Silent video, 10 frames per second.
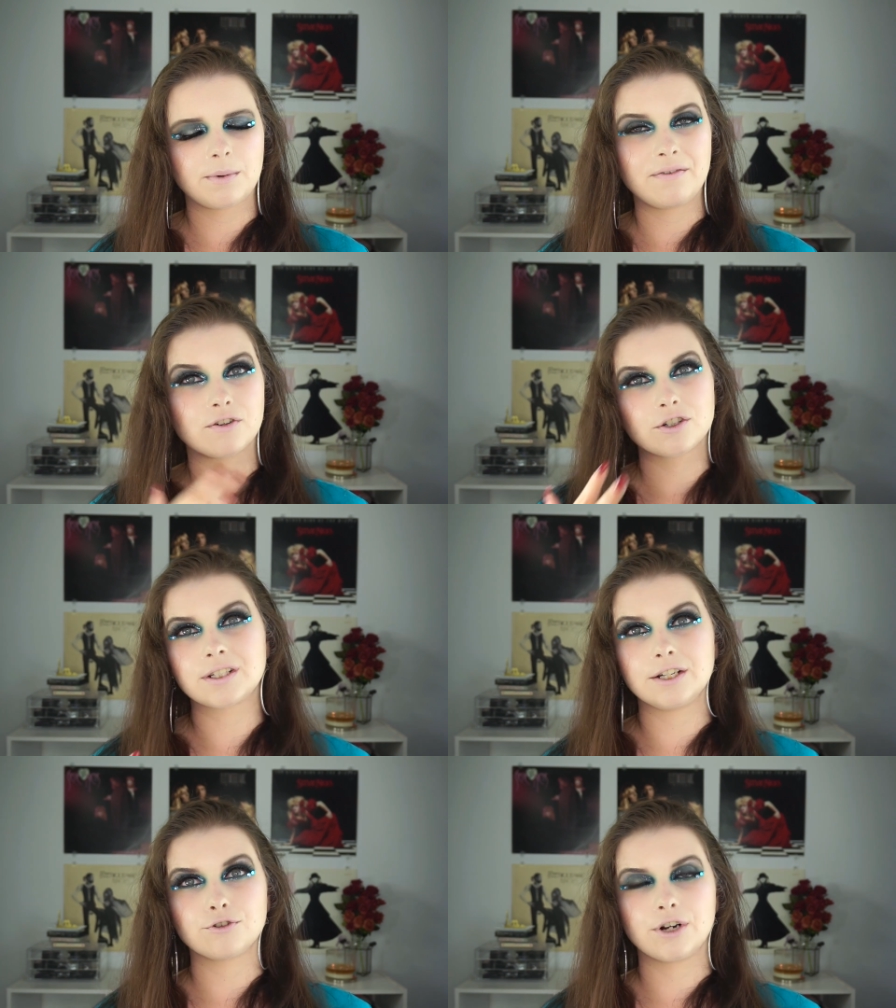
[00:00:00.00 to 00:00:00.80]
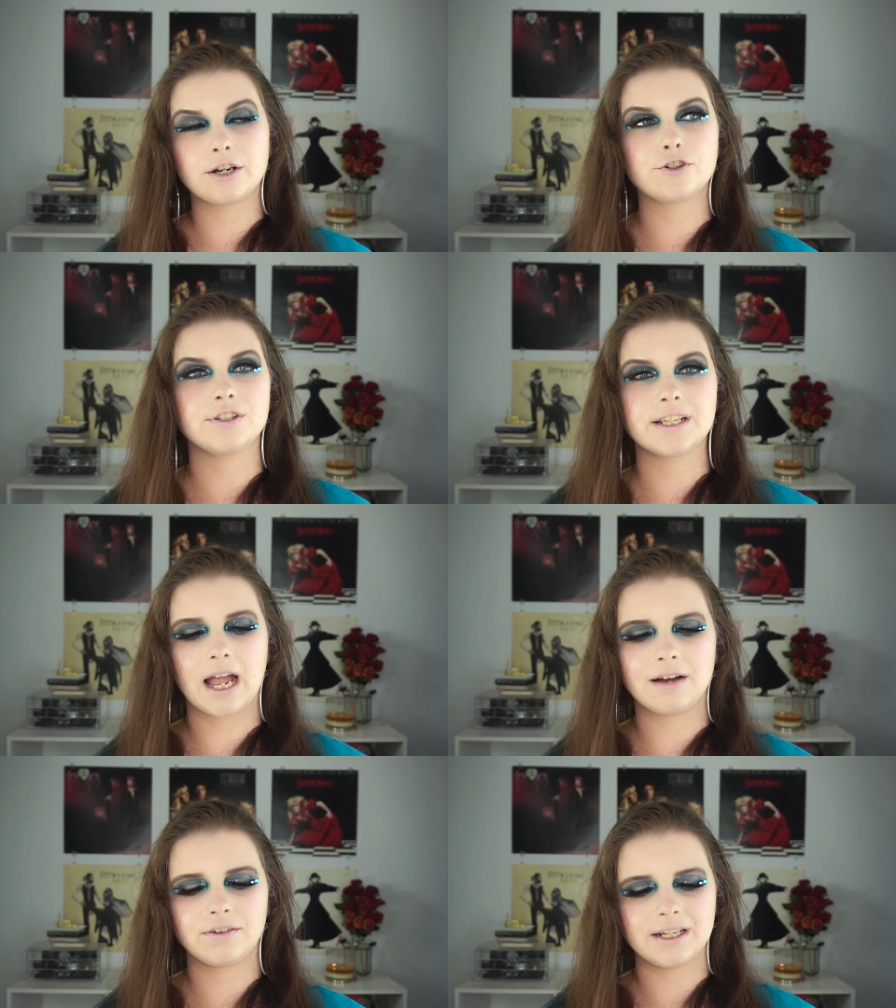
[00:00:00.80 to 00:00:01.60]
of my first introductions to
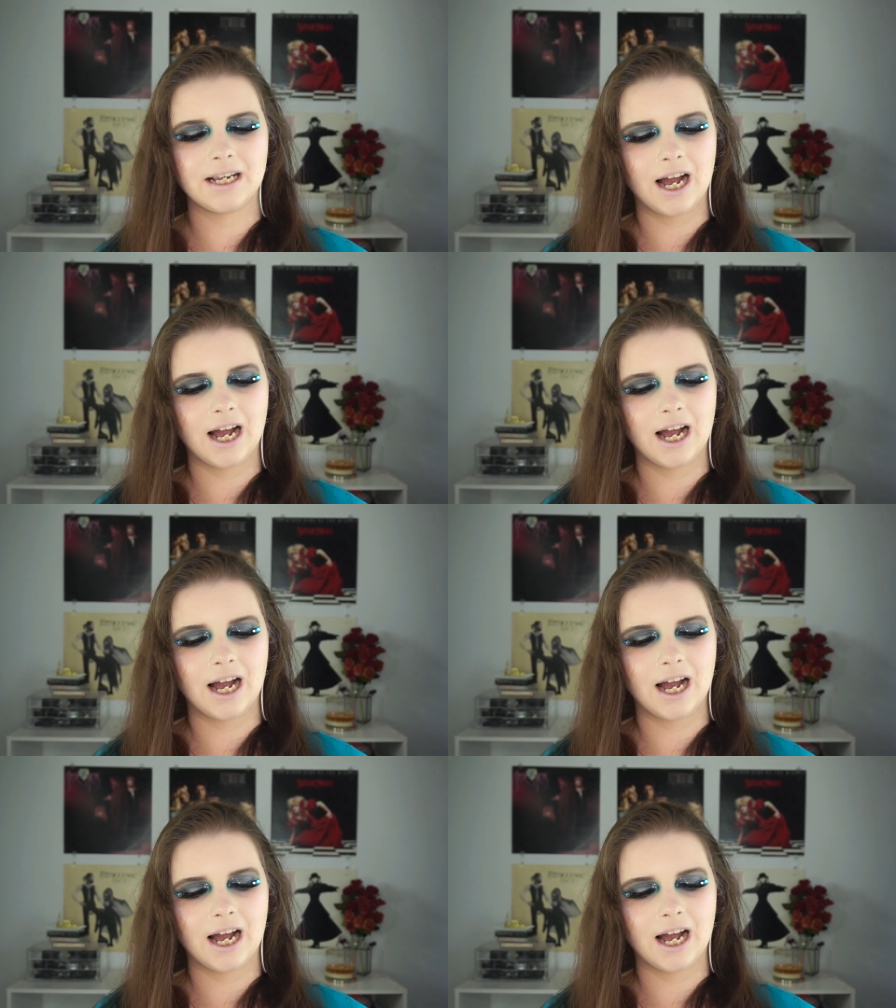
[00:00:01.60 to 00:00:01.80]
Kat Von D